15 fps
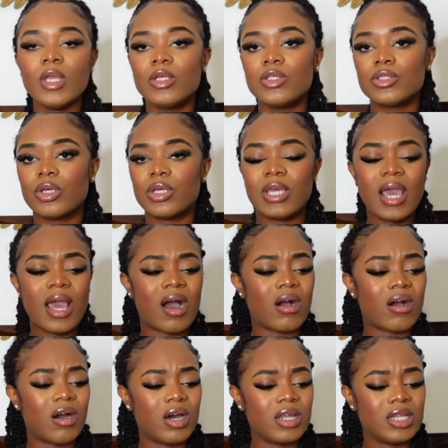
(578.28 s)
So yeah, I
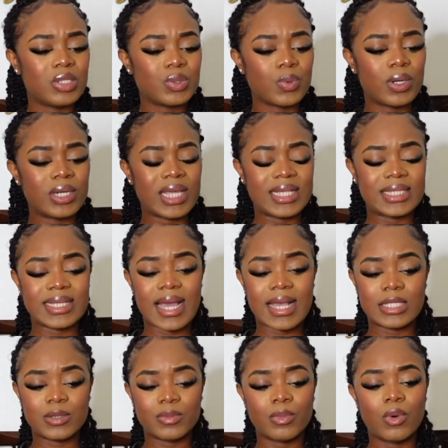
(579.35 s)
got this one in
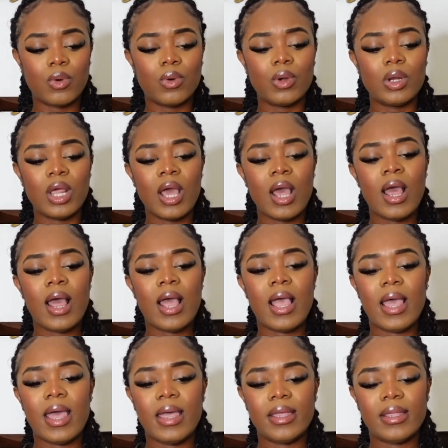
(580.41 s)
size small
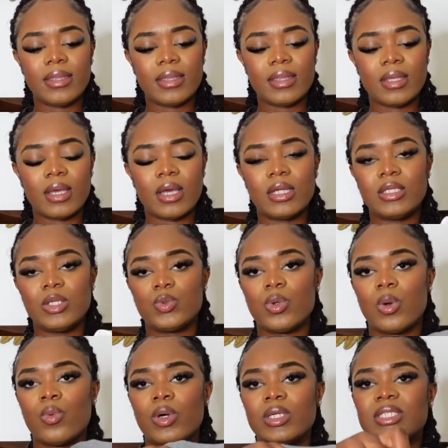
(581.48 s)
and uh, this
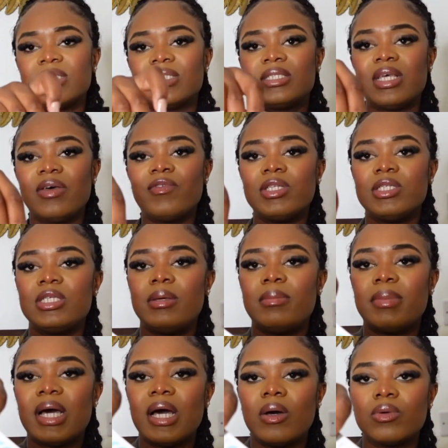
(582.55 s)
one was 17
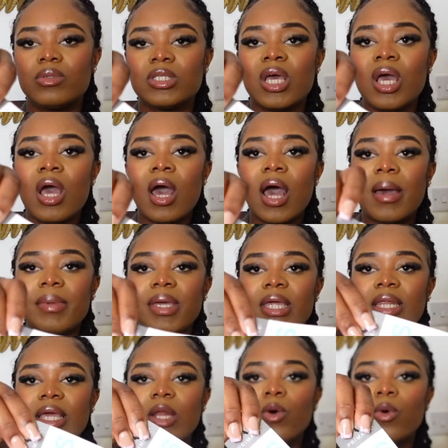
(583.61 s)
pounds. I
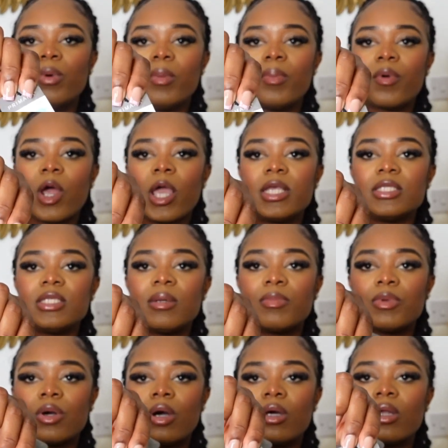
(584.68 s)
mean, a little bit pricey,
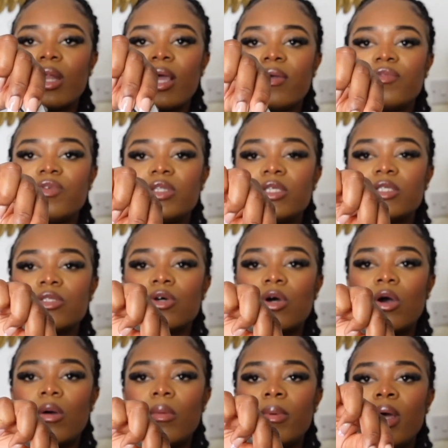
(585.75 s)
I'm not gonna lie, With this
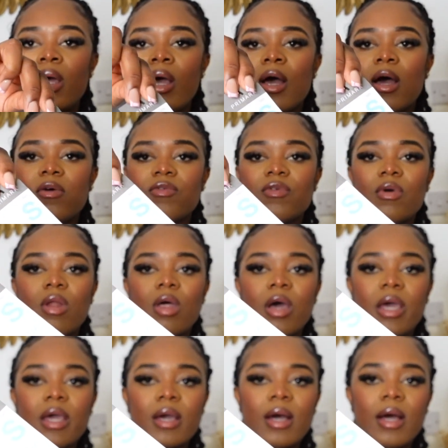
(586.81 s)
top. I feel
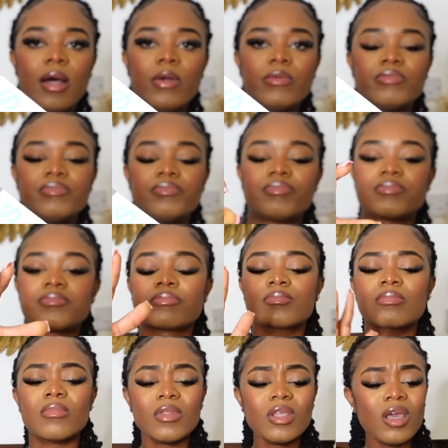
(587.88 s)
like, um,
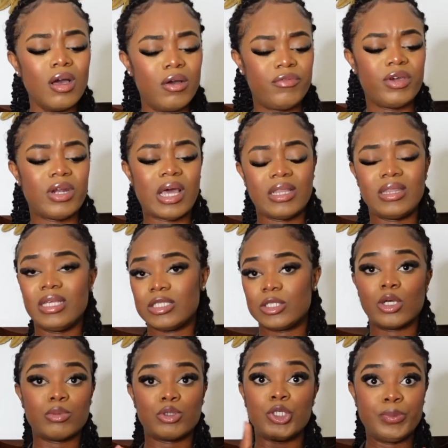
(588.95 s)
I feel like this
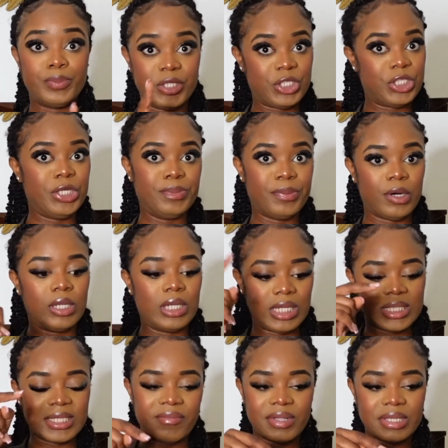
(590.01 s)
top should be cheaper
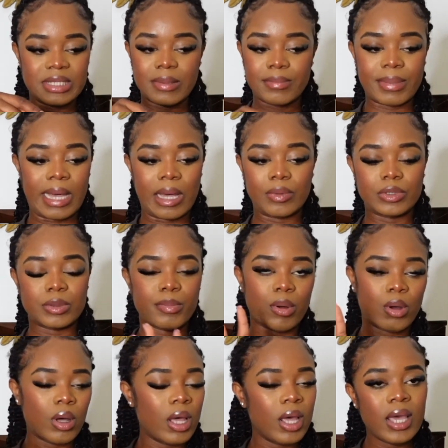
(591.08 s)
than 17 pounds,
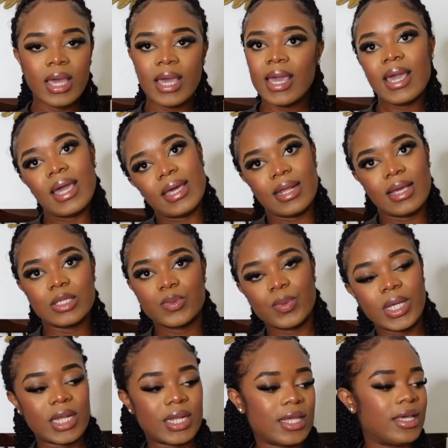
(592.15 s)
but it is
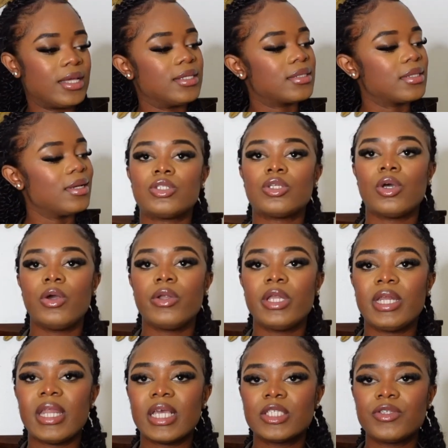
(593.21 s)
what it is. So the
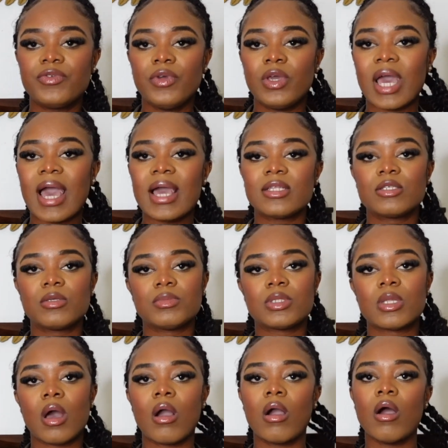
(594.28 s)
next few items
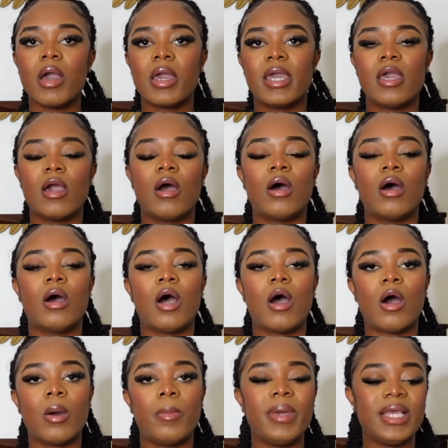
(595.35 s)
that I got here
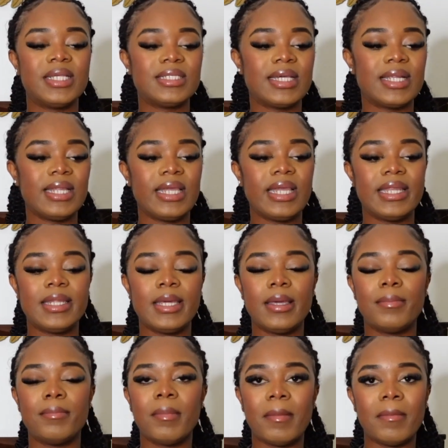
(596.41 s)
are basically
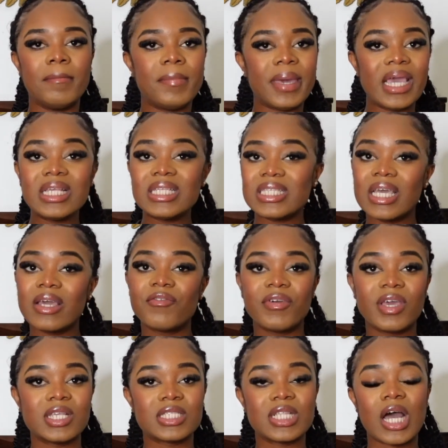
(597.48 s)
the basic
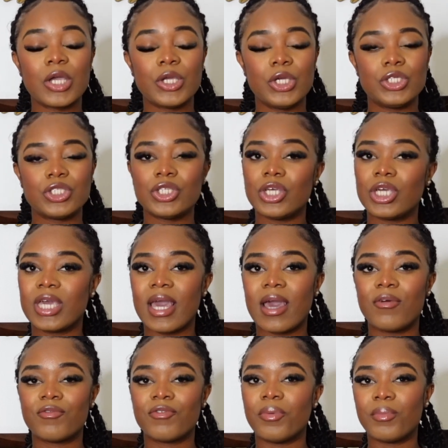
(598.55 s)
things that I usually
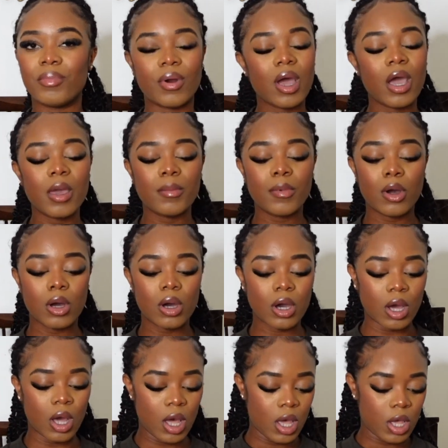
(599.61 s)
get from Primark.
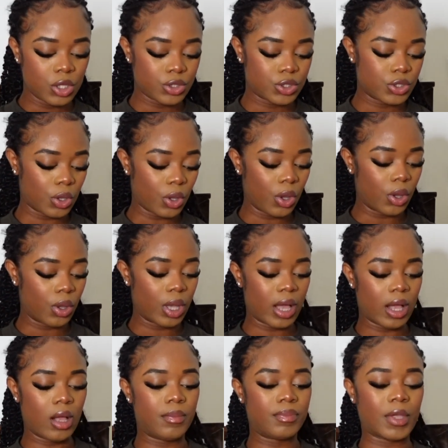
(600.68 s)
So
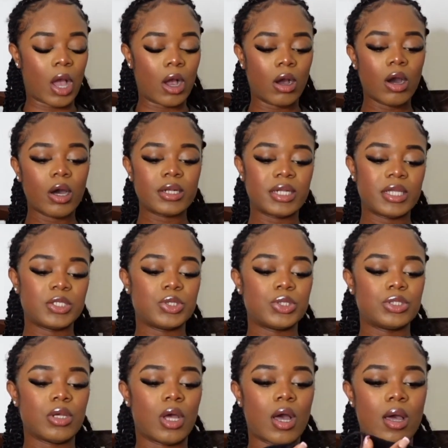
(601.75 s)
um, I got
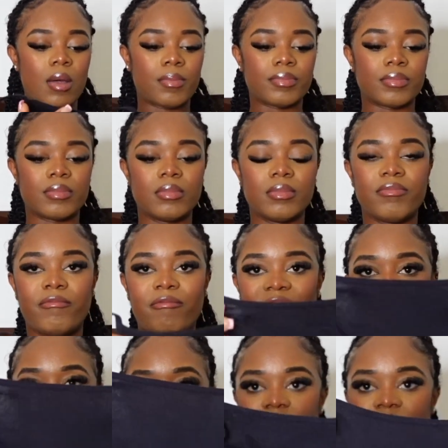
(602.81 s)
this um,
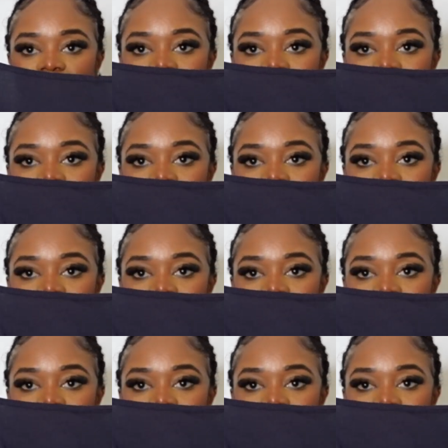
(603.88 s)
vest